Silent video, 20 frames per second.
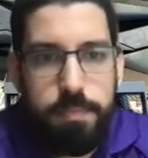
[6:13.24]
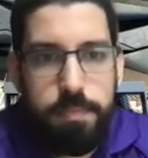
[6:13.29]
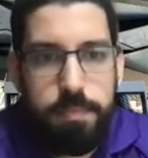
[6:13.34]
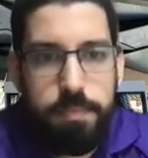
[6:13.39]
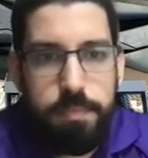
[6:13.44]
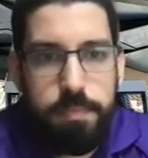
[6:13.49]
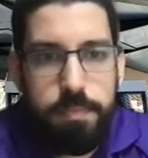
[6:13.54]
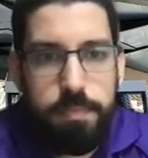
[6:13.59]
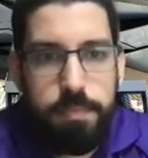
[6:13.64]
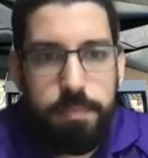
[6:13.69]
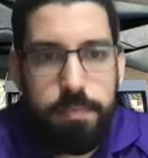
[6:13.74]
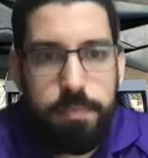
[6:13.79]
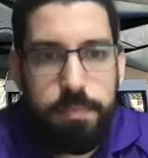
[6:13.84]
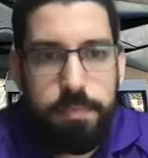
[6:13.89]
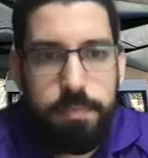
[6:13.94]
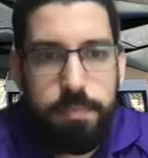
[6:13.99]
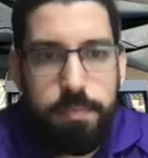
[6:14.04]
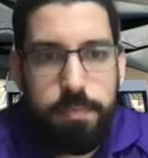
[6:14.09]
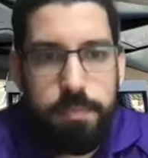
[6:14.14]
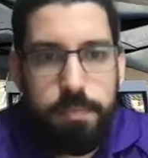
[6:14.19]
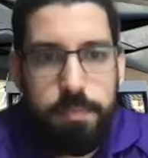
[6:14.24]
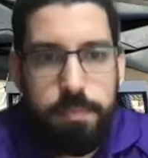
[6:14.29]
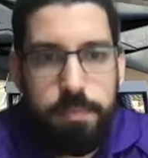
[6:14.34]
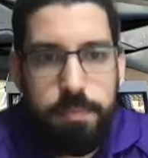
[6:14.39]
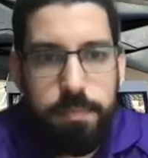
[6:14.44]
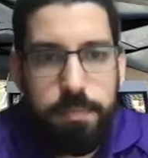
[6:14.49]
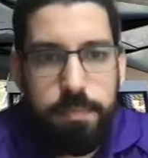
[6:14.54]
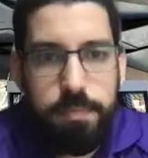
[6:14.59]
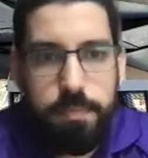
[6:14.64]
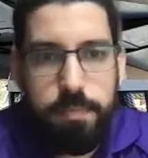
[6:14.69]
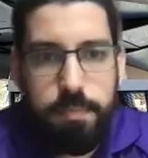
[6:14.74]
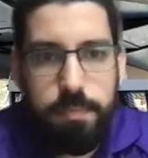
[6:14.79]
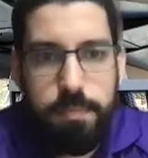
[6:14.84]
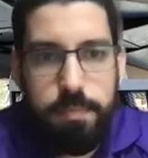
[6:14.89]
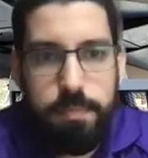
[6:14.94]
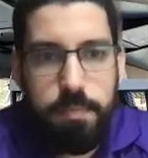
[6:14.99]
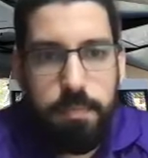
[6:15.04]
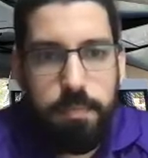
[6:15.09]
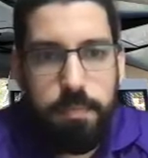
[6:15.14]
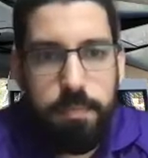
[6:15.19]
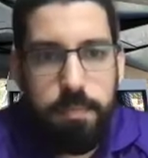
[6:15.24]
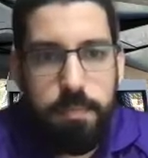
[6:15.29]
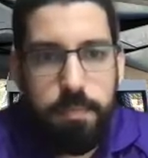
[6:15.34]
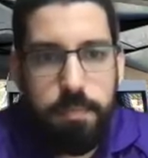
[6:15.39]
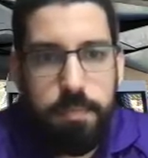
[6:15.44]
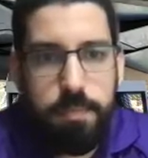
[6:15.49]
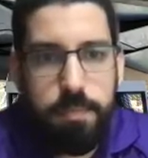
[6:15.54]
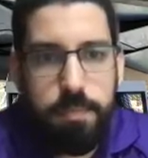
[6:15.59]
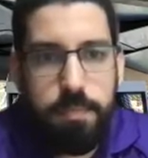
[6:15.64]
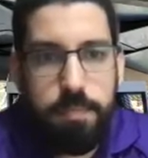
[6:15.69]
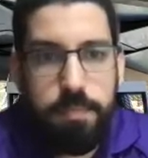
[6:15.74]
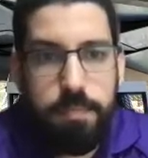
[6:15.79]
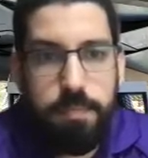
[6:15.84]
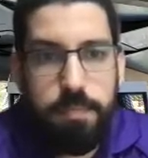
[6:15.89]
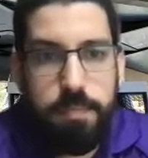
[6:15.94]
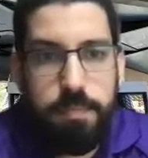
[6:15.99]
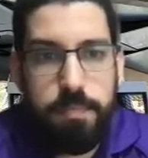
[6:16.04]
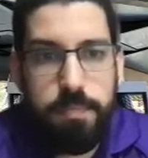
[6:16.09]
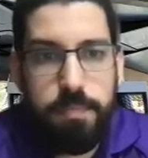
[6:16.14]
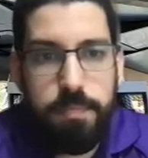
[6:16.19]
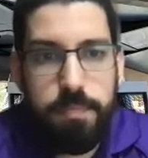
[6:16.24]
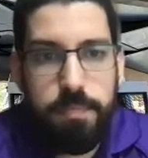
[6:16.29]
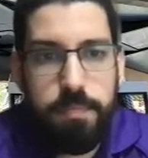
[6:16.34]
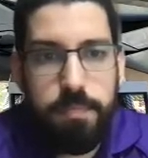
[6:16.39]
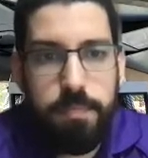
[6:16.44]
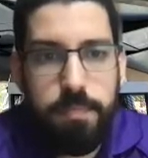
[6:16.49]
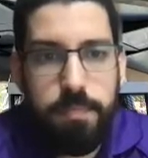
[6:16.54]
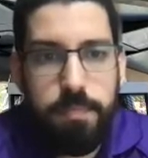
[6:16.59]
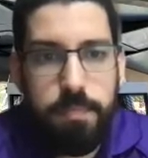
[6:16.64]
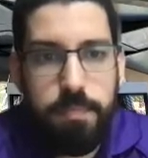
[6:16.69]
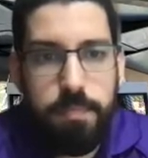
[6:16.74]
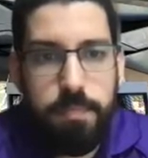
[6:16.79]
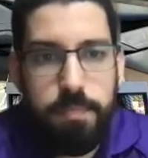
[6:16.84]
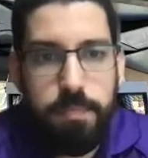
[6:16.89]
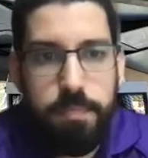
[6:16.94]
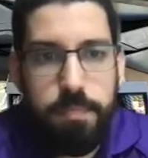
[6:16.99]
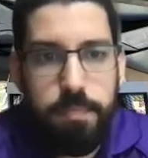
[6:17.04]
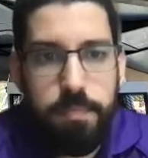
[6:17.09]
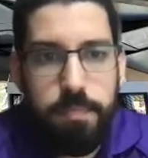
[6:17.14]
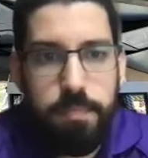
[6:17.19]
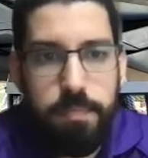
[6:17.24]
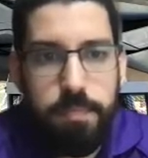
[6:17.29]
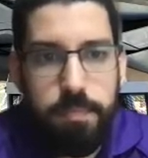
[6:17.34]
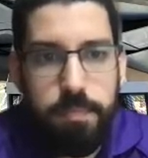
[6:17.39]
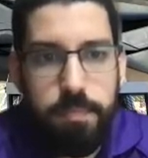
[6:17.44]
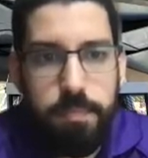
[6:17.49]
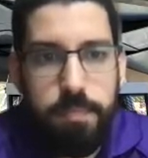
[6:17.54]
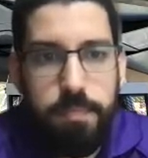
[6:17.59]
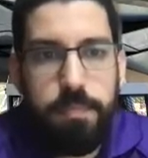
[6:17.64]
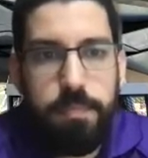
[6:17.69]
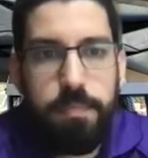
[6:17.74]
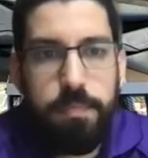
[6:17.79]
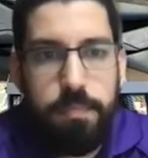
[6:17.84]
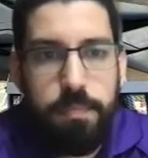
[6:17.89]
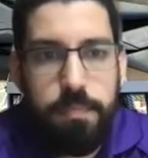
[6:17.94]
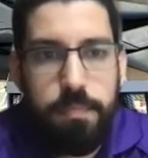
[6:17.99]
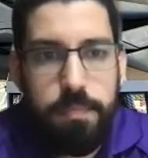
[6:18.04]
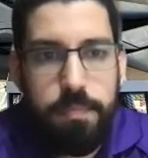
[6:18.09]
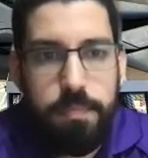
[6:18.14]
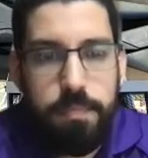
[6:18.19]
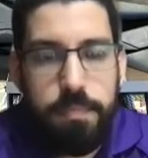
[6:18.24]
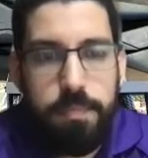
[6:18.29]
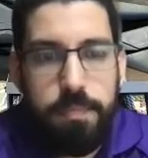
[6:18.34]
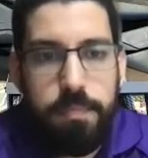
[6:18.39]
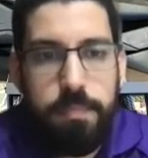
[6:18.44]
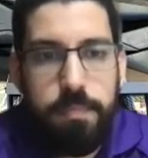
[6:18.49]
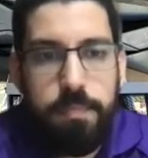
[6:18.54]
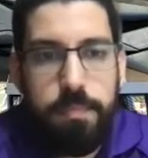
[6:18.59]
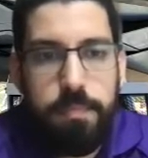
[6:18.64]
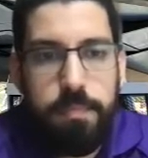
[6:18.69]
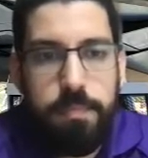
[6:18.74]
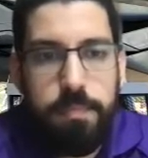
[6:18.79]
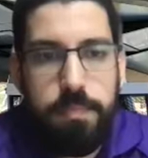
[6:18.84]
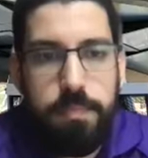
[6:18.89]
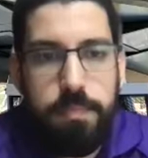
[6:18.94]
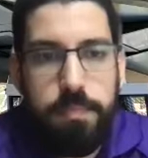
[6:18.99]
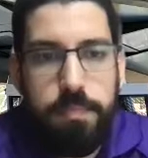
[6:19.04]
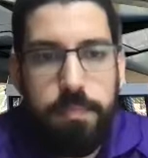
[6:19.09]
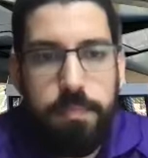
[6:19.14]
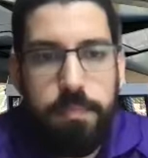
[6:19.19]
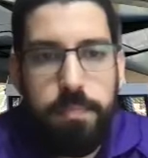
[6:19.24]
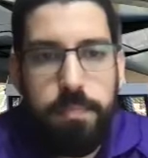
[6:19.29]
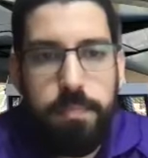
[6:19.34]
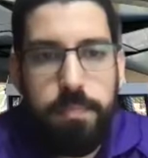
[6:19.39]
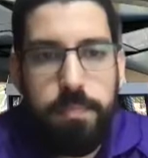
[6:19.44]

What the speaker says: (not speaking)